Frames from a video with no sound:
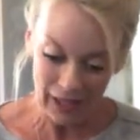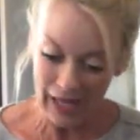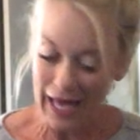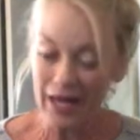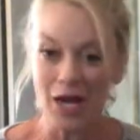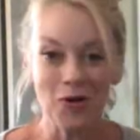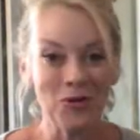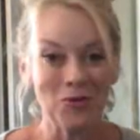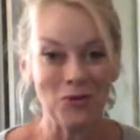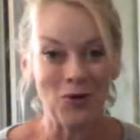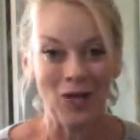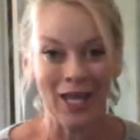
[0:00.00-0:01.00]
I go with
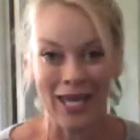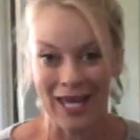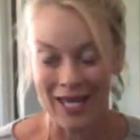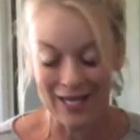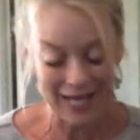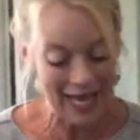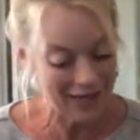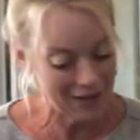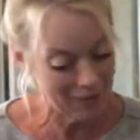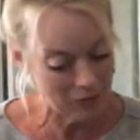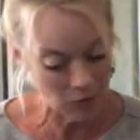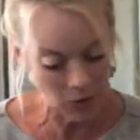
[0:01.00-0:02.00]
wool again. I
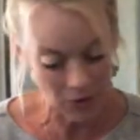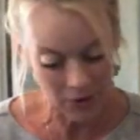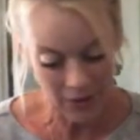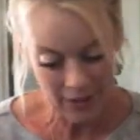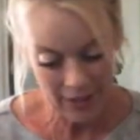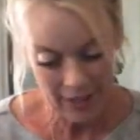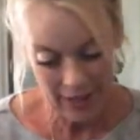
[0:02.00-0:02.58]
love wool.